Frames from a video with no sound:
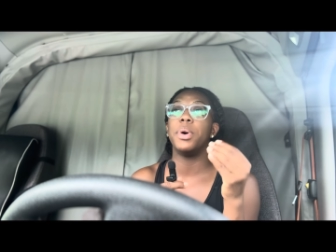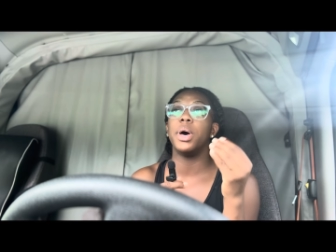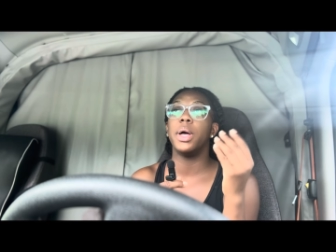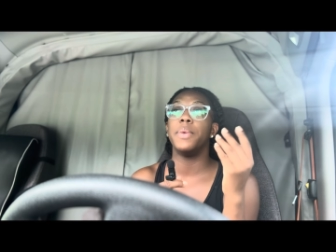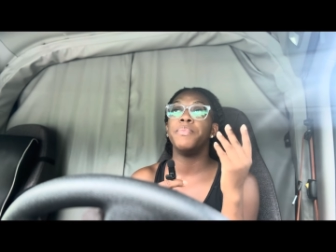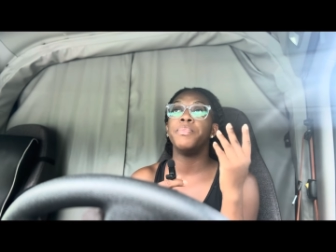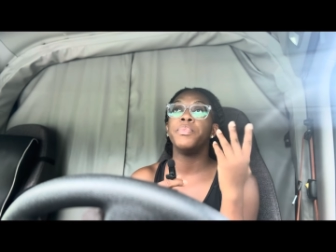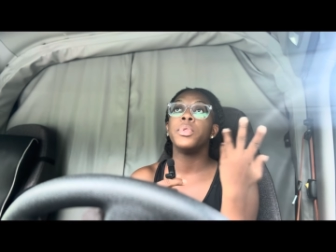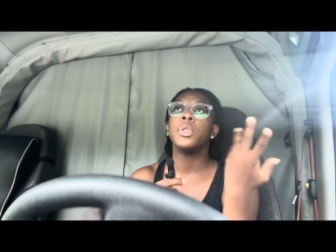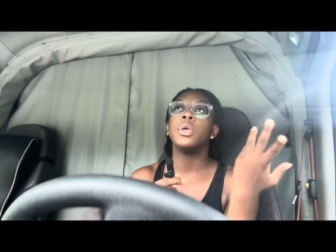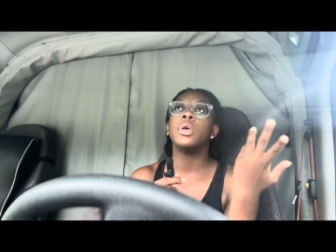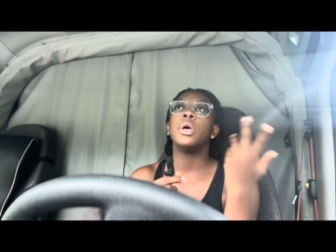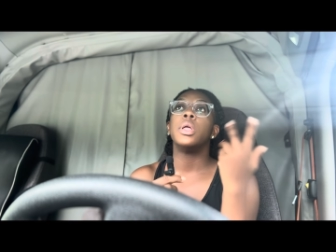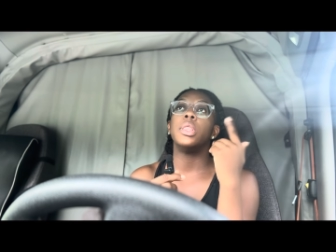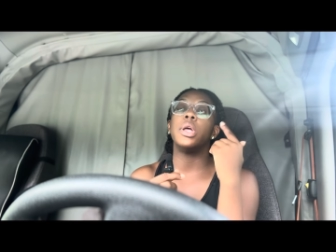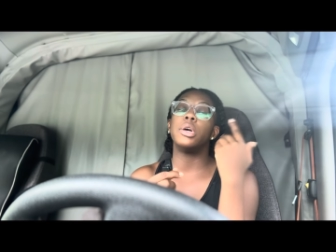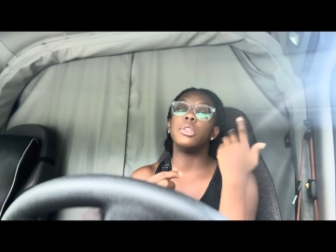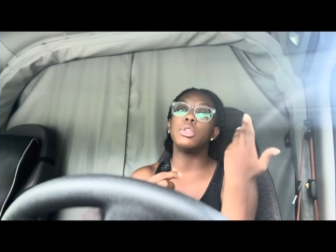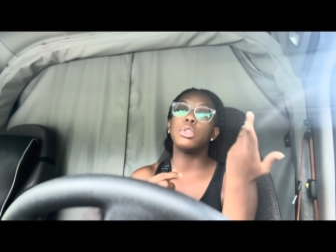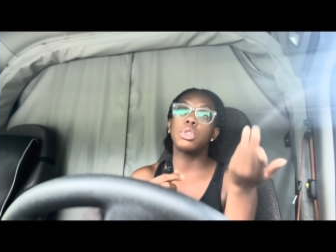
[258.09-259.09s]
But
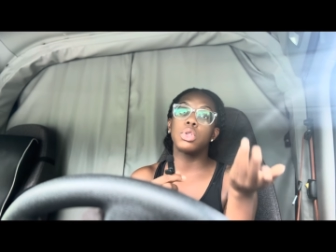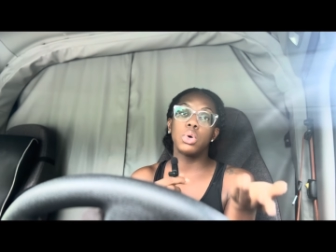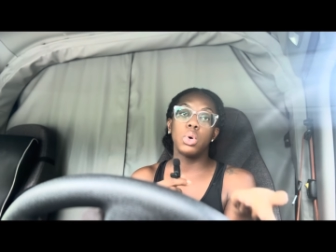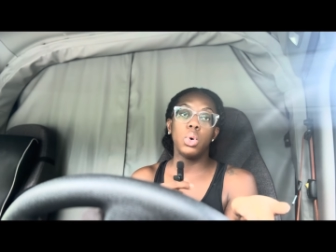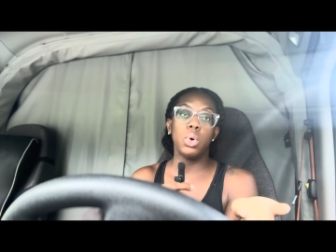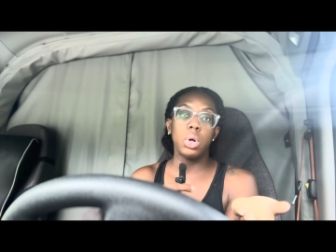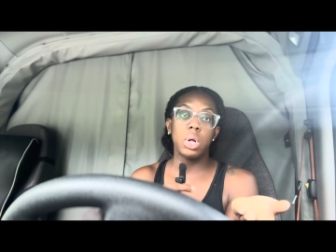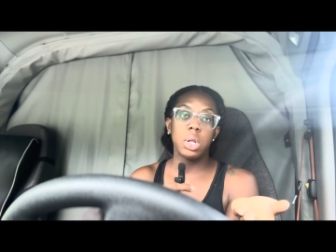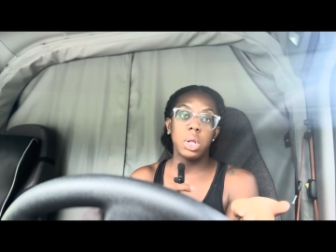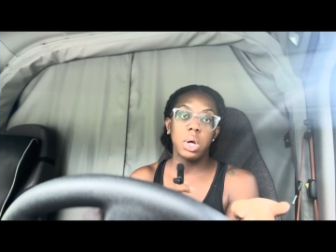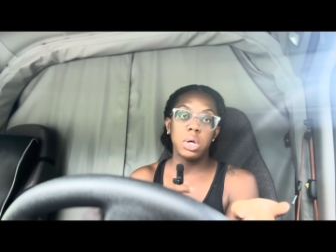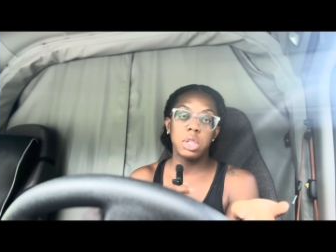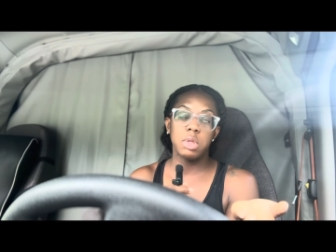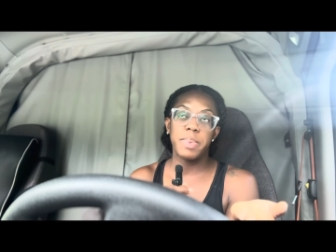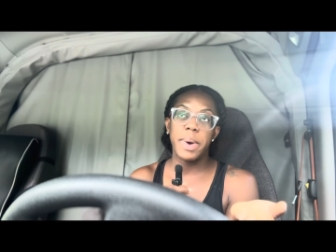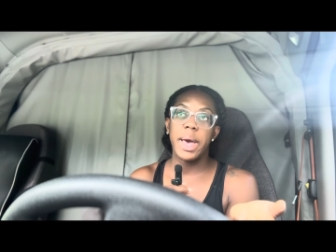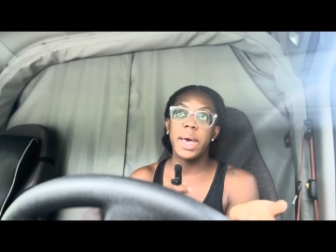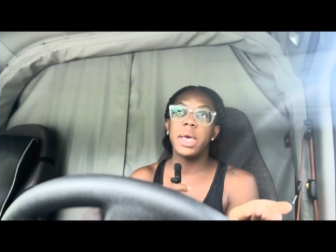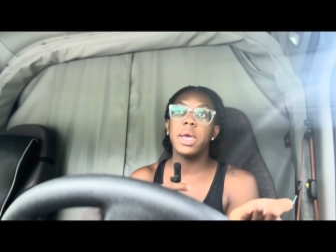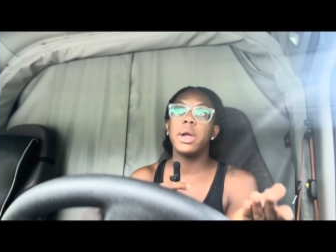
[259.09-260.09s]
there's a school close
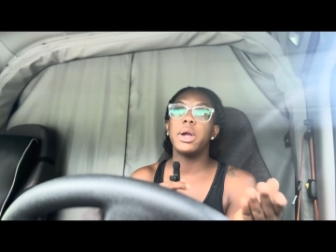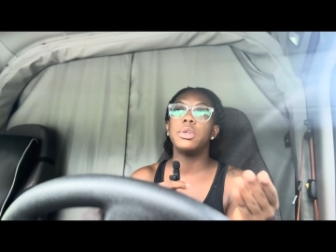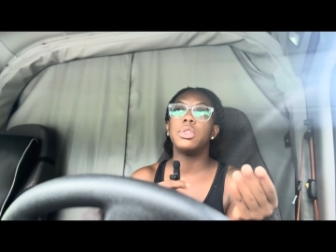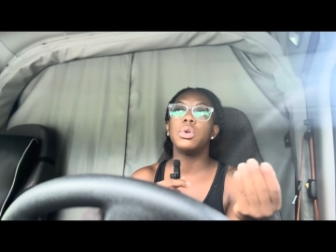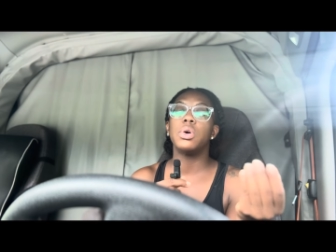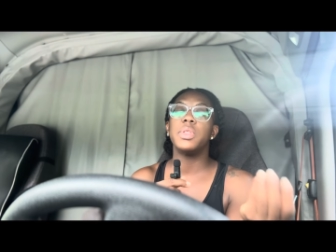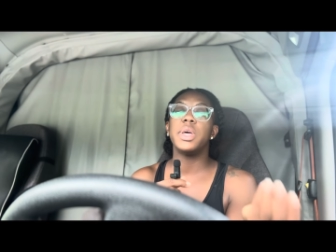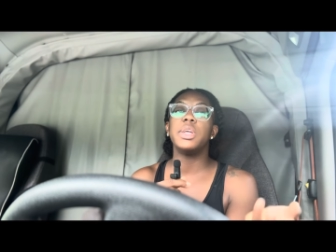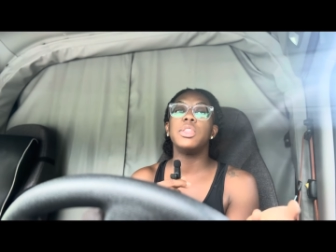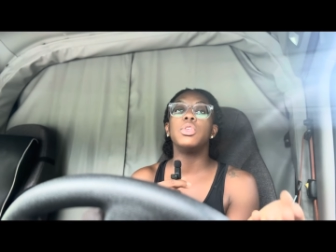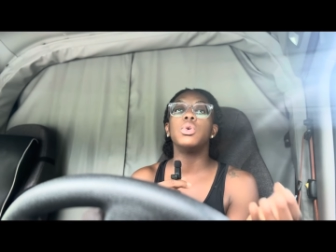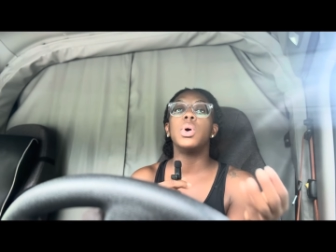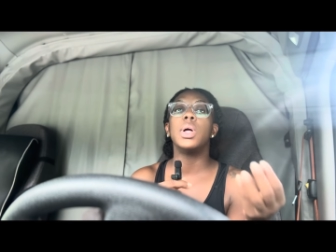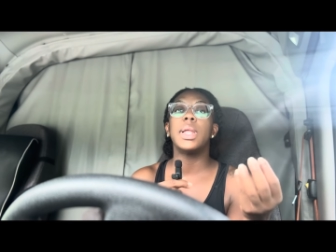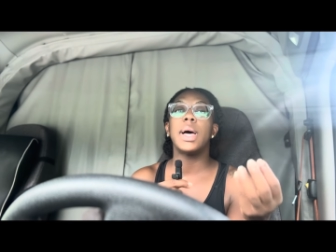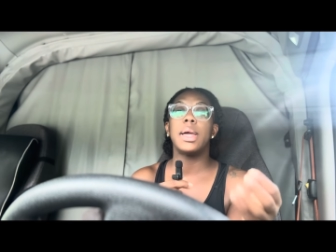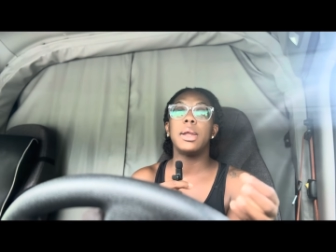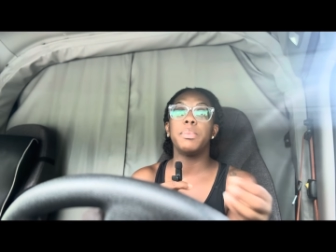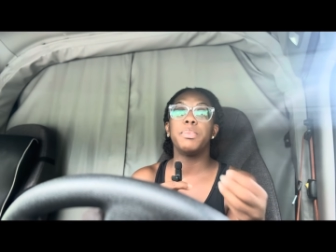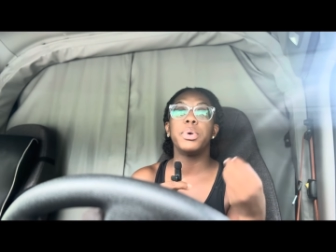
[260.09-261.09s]
by here, so they do a
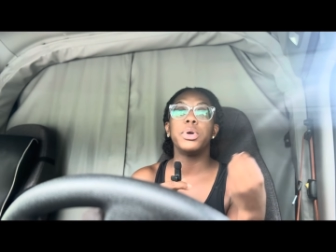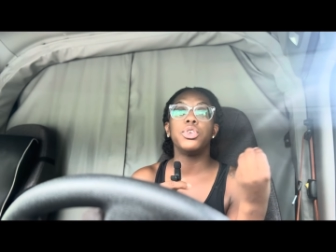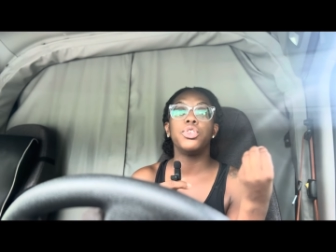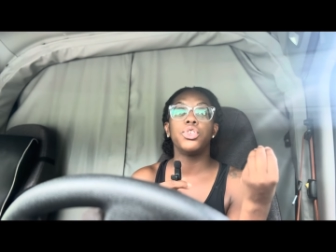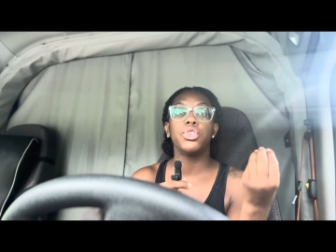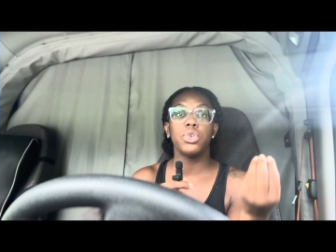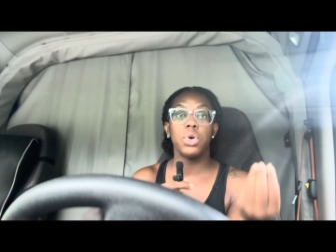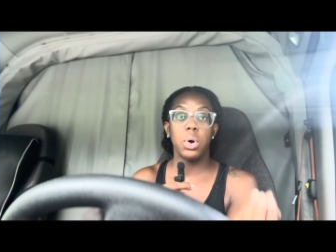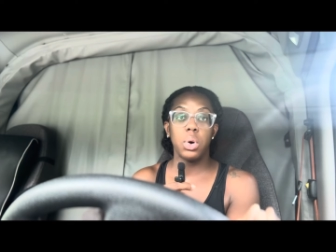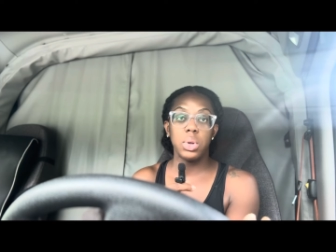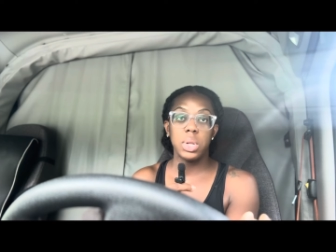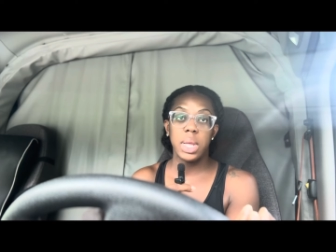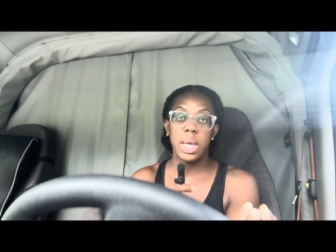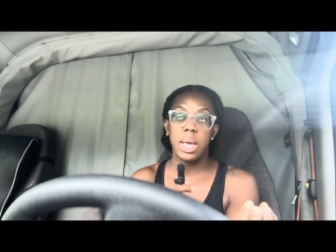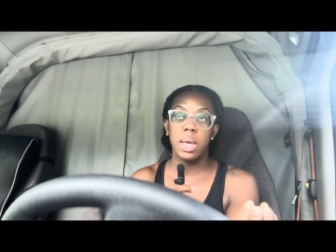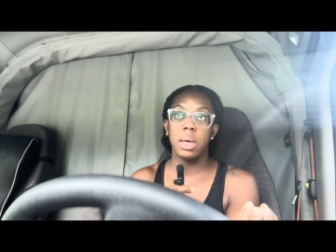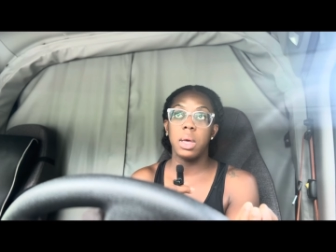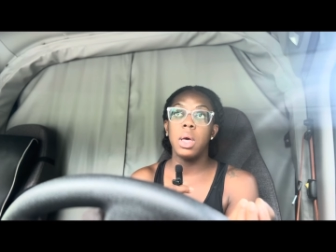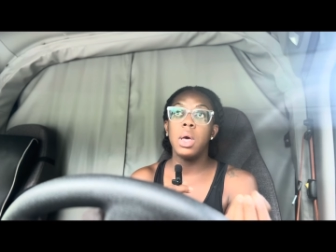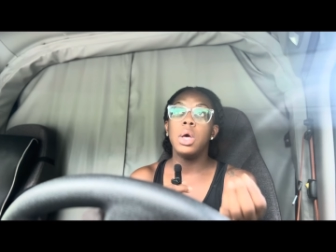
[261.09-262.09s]
lot of
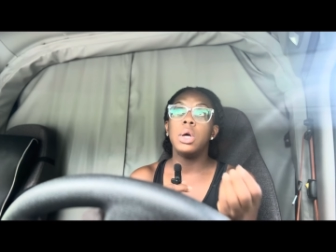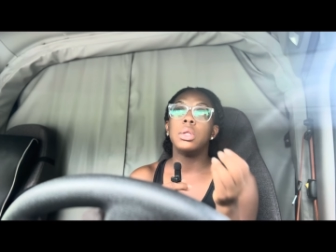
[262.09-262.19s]
patrolling.